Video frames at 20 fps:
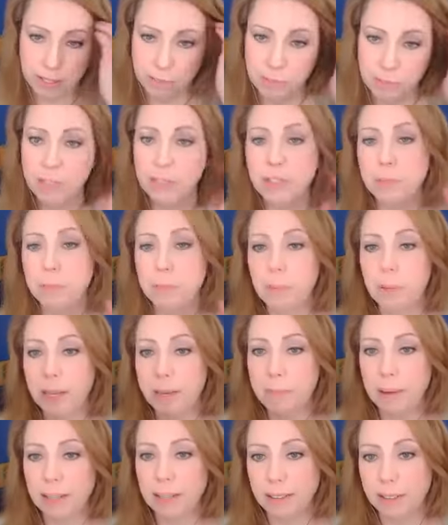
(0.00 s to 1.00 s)
and we used to
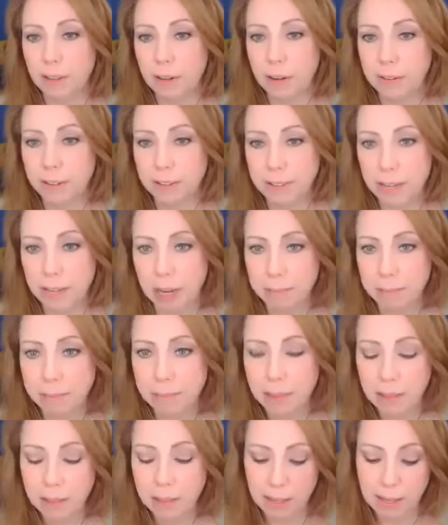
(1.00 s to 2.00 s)
play back there all the time.
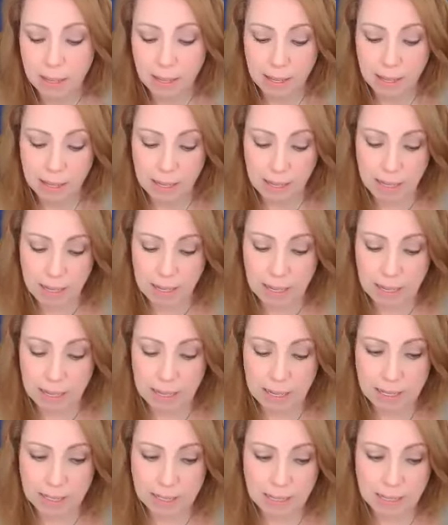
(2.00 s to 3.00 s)

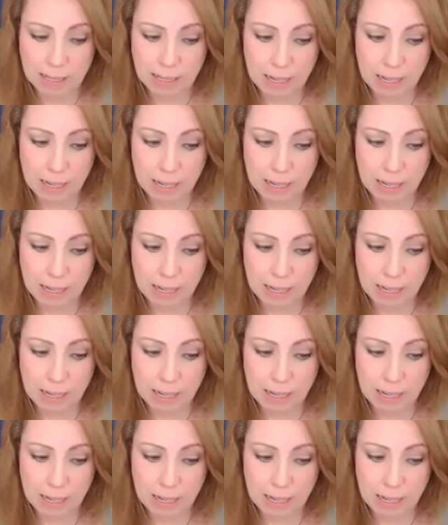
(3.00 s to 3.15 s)
And